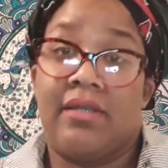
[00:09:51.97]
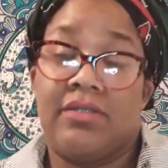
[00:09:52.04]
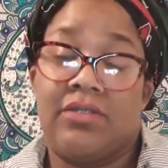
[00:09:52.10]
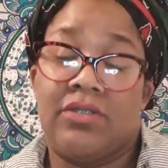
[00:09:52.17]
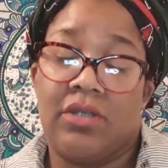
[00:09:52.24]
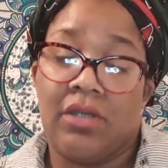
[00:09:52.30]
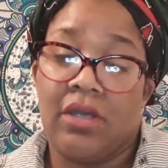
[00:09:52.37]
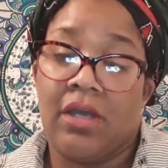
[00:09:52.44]

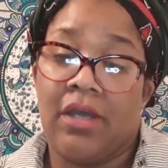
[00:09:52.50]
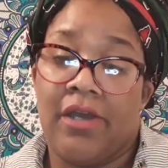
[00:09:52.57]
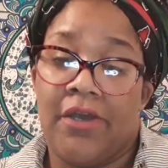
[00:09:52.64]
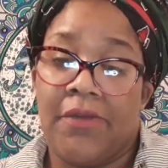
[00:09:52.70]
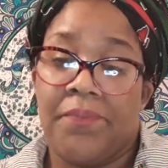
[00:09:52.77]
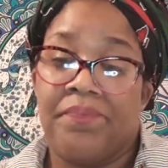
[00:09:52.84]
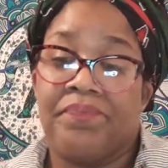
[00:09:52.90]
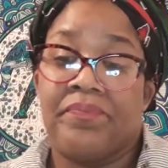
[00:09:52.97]

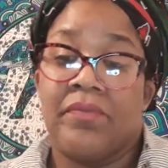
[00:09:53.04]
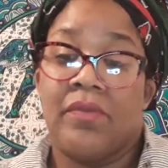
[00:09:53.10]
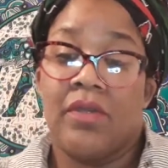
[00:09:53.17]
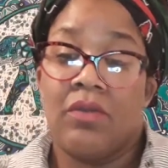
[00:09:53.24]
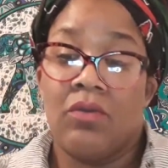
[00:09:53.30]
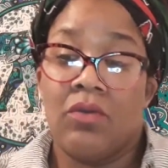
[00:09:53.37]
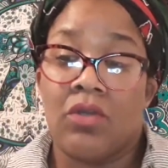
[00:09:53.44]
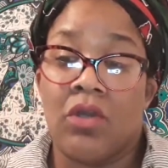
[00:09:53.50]
So
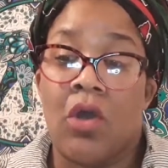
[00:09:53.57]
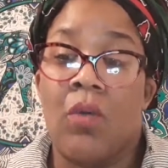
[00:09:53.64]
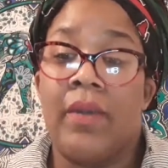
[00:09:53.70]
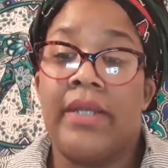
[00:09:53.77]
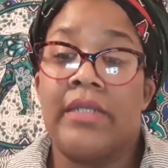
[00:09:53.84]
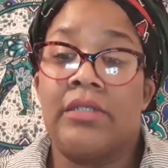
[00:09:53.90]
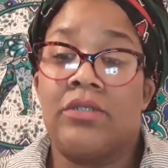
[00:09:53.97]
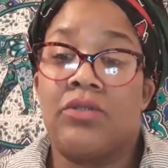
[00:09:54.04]

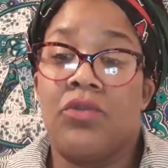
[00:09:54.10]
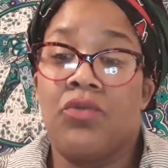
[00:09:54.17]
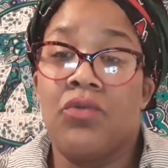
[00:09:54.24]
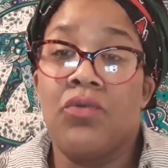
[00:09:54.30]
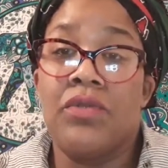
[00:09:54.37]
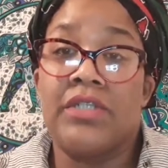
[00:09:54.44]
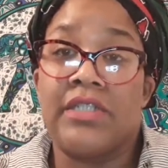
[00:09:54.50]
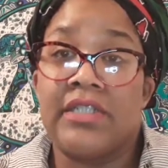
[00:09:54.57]
going
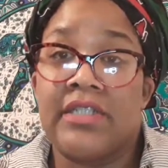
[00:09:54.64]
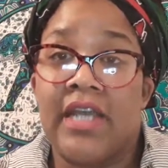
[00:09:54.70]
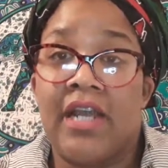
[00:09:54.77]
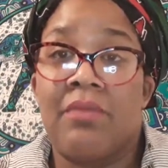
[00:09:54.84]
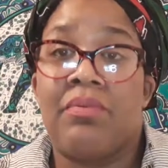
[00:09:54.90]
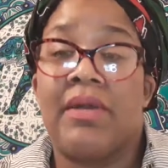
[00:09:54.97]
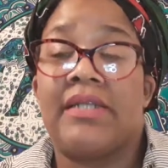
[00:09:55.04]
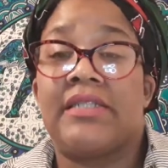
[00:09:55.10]
through this
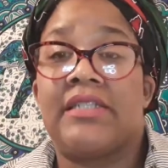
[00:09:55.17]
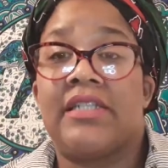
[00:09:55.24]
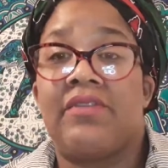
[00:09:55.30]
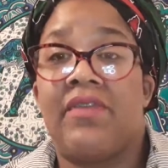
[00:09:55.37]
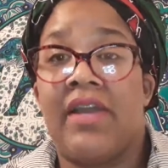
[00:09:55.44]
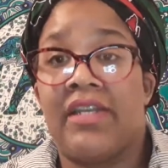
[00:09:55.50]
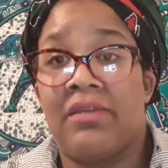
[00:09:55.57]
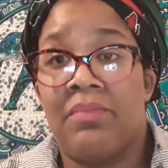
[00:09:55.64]
entire process, I've
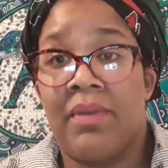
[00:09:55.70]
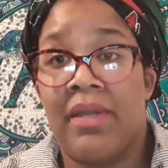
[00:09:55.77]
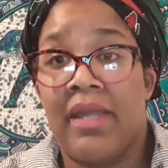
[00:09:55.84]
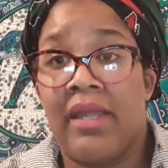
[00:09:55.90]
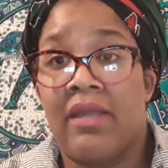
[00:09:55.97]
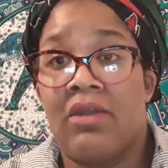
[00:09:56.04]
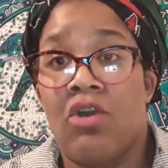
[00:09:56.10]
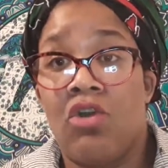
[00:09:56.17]
had to
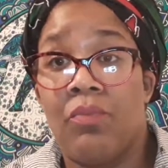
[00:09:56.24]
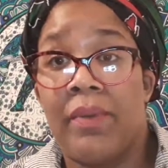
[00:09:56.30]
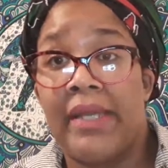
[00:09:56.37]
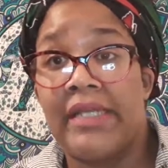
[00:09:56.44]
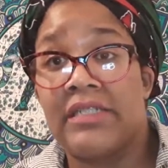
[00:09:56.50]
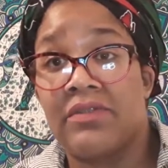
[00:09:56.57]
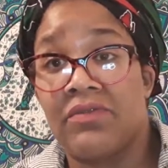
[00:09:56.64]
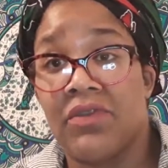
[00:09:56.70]
pay
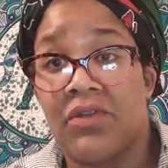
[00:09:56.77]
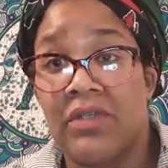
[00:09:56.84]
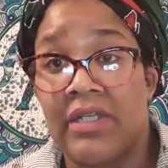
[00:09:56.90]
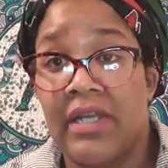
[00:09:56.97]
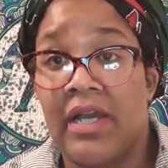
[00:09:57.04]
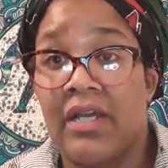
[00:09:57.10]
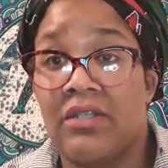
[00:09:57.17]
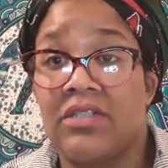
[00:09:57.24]
co-pays of
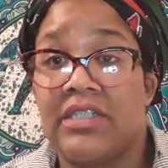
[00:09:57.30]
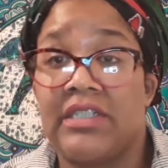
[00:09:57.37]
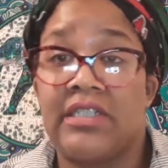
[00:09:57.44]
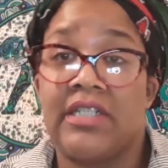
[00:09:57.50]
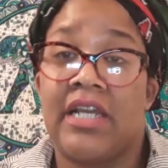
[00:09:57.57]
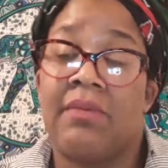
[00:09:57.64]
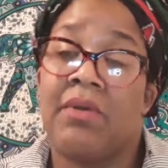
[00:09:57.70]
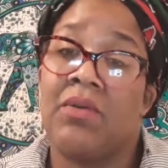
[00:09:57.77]
$30 each
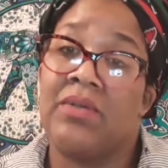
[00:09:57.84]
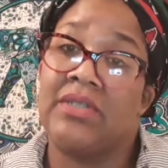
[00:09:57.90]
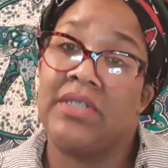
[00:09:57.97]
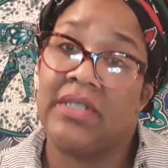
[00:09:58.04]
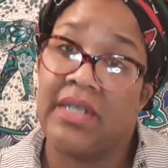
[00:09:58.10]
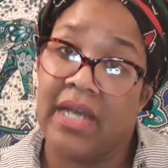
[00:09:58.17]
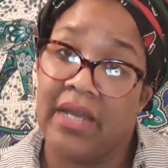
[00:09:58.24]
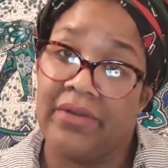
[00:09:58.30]
time I went to
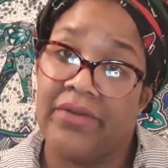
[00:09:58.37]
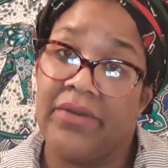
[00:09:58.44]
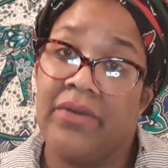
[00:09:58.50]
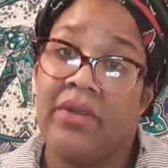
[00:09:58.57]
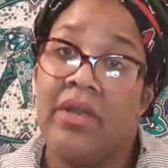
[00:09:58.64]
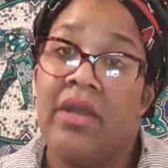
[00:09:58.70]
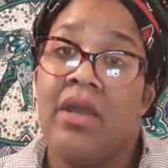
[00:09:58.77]
the doctor.